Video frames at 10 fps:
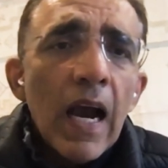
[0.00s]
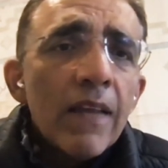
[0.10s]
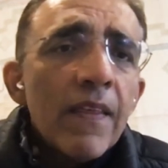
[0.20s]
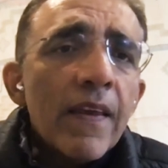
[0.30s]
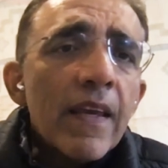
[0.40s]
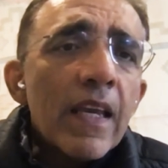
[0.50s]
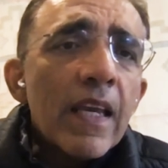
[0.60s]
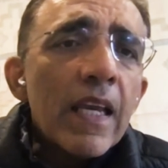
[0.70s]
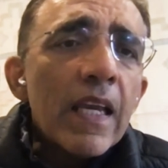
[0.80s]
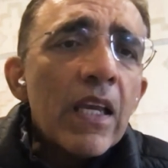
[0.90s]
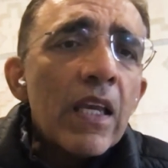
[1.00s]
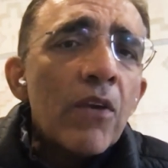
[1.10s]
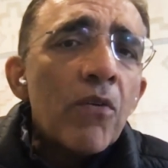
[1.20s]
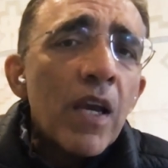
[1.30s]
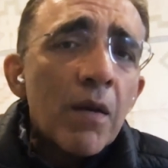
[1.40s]
I think
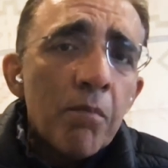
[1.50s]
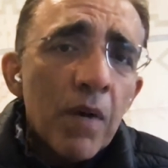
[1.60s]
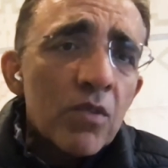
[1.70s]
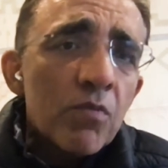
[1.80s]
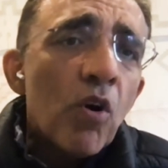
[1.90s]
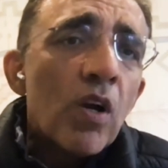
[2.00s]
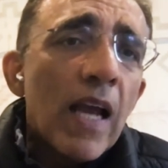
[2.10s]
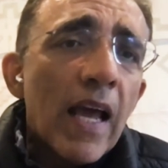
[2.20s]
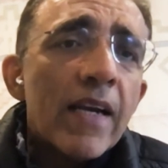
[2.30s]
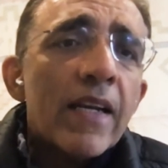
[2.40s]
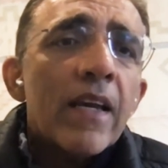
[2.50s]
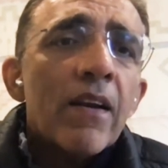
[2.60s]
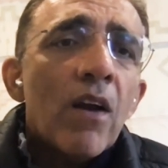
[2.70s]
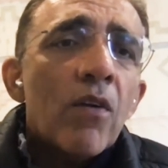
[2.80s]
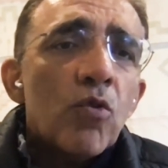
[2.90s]
you get much more clarity
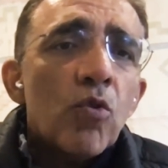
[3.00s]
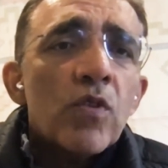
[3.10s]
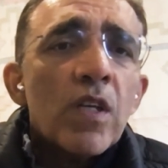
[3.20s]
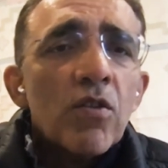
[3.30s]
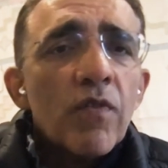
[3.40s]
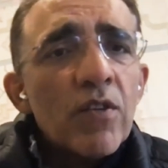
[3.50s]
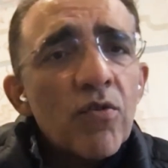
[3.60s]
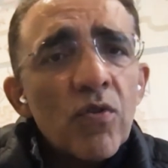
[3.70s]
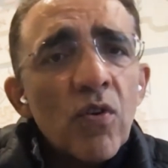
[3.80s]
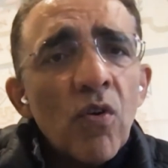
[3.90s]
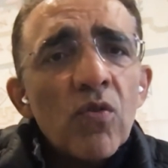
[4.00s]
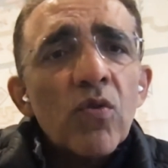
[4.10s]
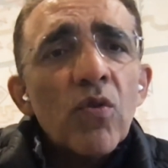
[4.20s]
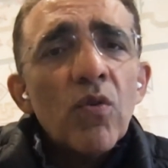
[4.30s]
around those sets of issues also.